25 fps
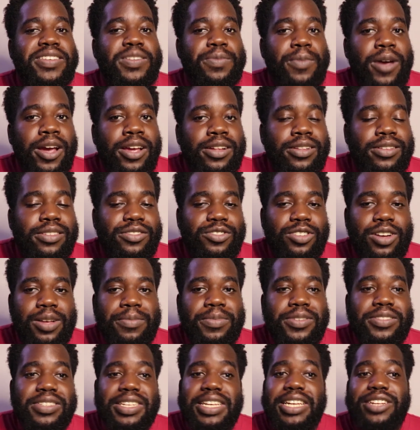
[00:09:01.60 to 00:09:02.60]
his marital
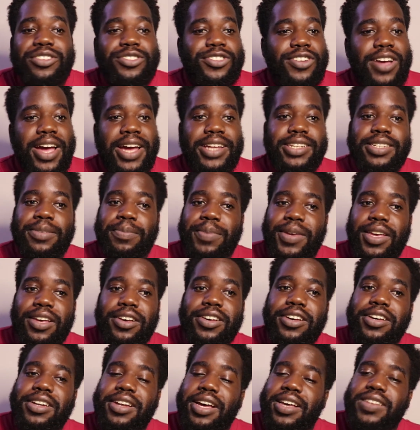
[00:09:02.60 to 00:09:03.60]
troubles, he tried to be a
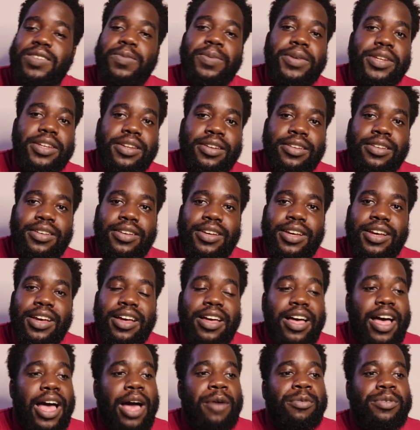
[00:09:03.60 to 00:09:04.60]
good husband.
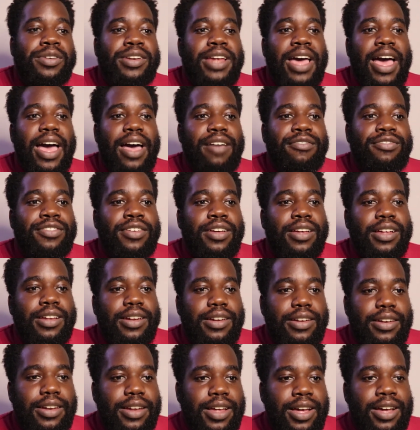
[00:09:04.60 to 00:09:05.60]
I would have
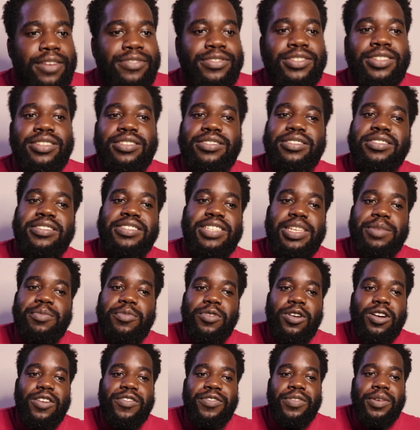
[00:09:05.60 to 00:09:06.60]
loved to see
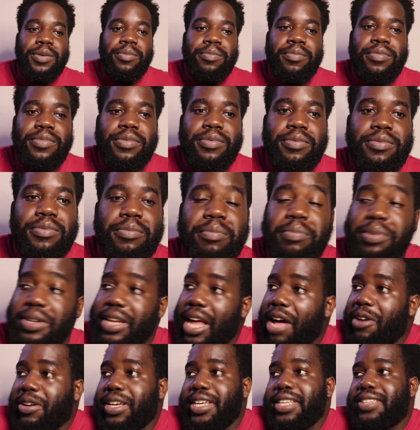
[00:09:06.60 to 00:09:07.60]
more of him, but
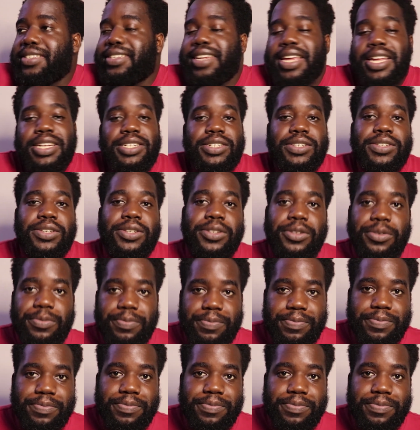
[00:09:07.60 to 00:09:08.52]
now he's dead too.